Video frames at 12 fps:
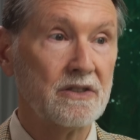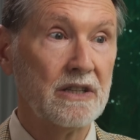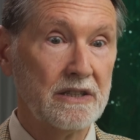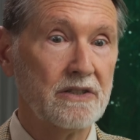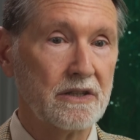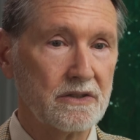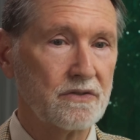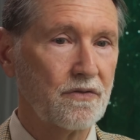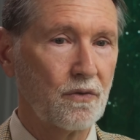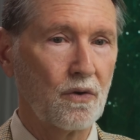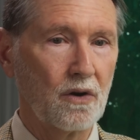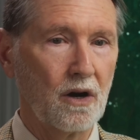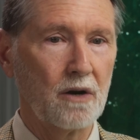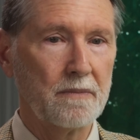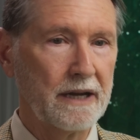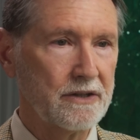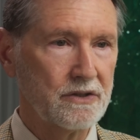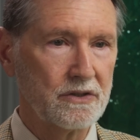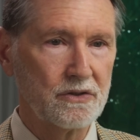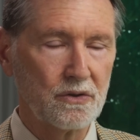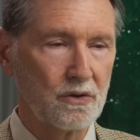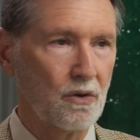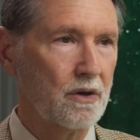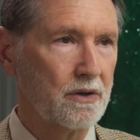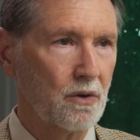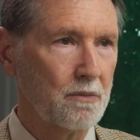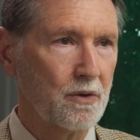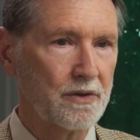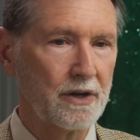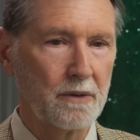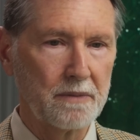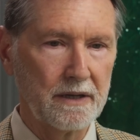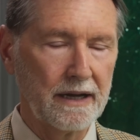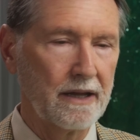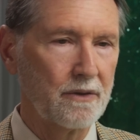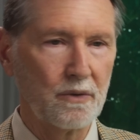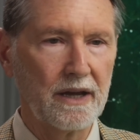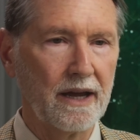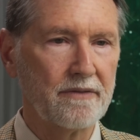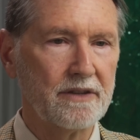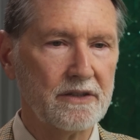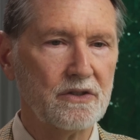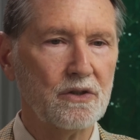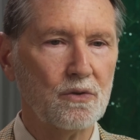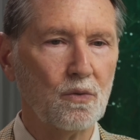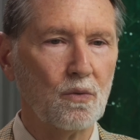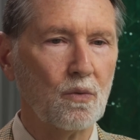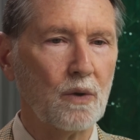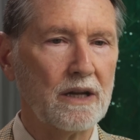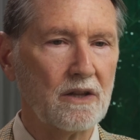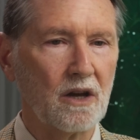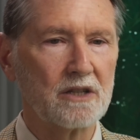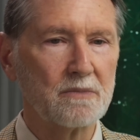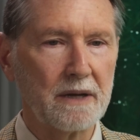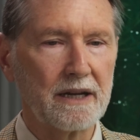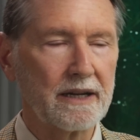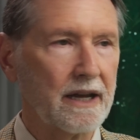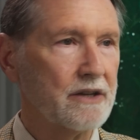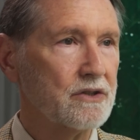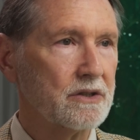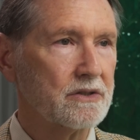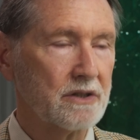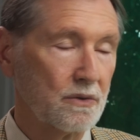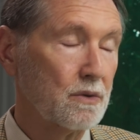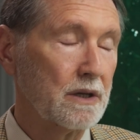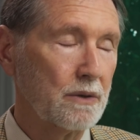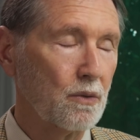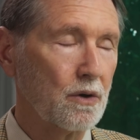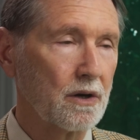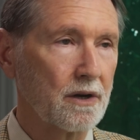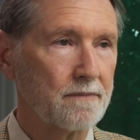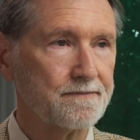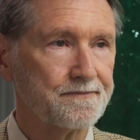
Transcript: assistance for our patients who go on hormone therapy now that we have these new weight loss medications that really work.